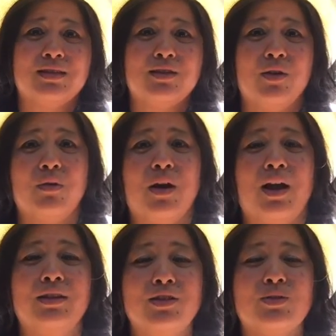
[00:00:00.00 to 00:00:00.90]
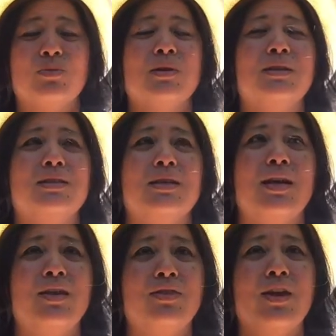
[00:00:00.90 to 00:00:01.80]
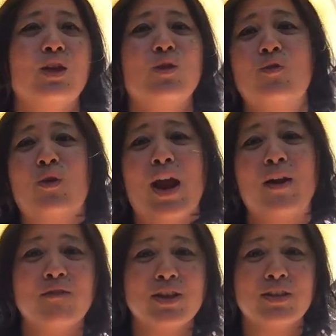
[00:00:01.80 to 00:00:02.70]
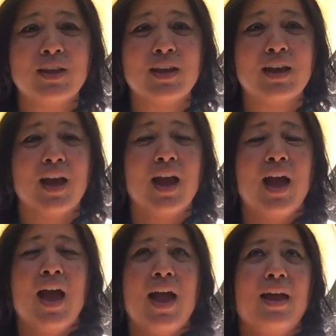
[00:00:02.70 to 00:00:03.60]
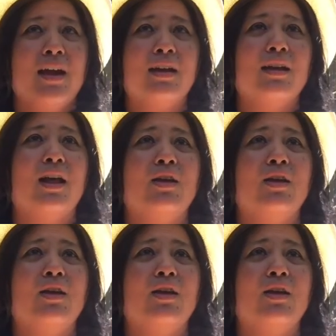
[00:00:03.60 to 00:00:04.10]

So I just wanna say thank you for everything, and